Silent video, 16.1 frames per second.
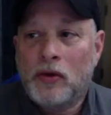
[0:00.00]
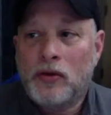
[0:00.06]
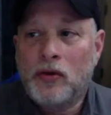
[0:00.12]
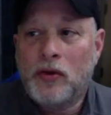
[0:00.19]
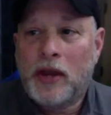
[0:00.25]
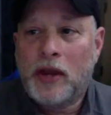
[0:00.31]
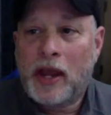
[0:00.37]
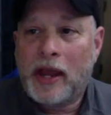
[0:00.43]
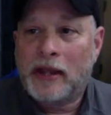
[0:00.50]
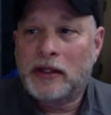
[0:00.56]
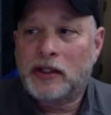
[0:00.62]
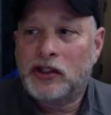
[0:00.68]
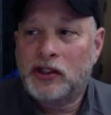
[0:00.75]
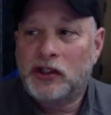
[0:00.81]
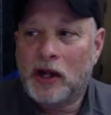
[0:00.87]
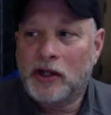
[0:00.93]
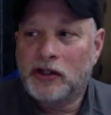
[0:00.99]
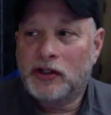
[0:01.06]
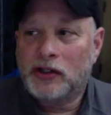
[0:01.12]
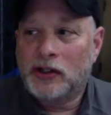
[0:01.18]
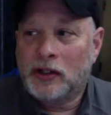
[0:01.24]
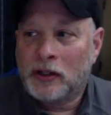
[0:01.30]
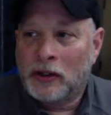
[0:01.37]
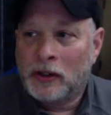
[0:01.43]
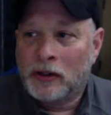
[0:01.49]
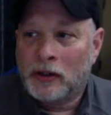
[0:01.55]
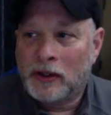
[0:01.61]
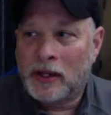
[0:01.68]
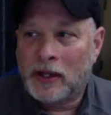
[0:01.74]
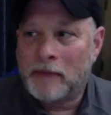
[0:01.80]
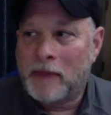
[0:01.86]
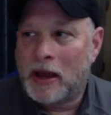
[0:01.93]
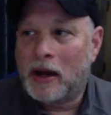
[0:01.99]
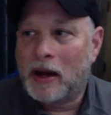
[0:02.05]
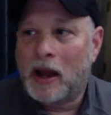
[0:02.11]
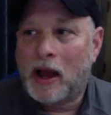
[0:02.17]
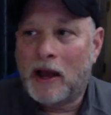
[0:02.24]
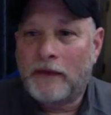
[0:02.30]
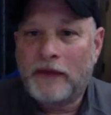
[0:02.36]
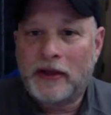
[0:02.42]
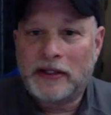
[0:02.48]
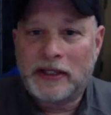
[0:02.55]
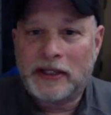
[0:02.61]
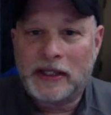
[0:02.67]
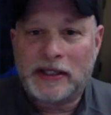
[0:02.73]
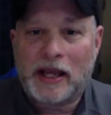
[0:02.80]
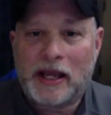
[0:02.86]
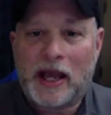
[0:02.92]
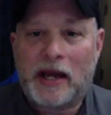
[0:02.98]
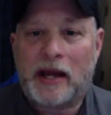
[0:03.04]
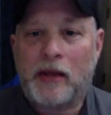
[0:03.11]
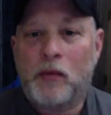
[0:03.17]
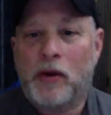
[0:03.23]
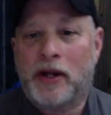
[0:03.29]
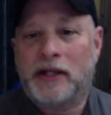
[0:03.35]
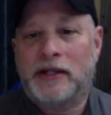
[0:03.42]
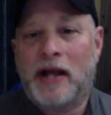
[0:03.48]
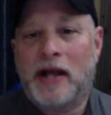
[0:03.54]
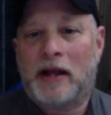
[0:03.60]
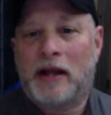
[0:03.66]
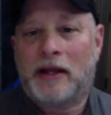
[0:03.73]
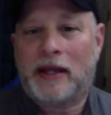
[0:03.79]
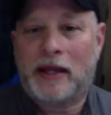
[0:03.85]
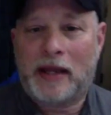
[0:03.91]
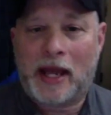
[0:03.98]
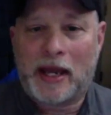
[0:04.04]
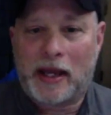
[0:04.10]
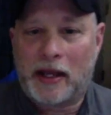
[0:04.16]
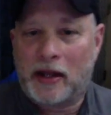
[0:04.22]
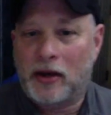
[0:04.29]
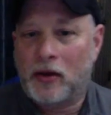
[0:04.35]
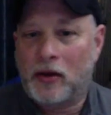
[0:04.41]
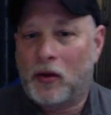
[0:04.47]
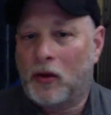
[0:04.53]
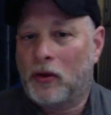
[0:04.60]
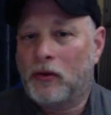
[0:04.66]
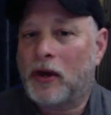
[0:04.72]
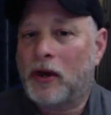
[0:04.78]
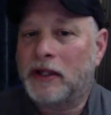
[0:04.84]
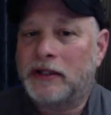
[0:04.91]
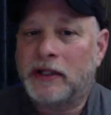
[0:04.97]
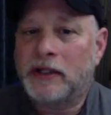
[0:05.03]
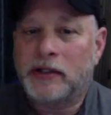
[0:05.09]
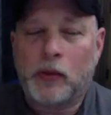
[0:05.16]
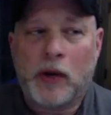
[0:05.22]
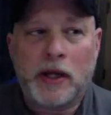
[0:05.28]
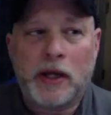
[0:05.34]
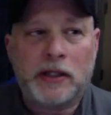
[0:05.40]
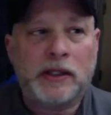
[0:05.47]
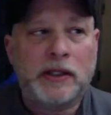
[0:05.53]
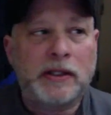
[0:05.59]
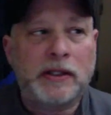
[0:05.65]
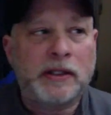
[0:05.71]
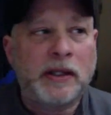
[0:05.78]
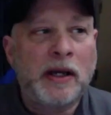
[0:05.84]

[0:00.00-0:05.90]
you can't judge the amount of offense he's getting when he's not getting in all the right situations.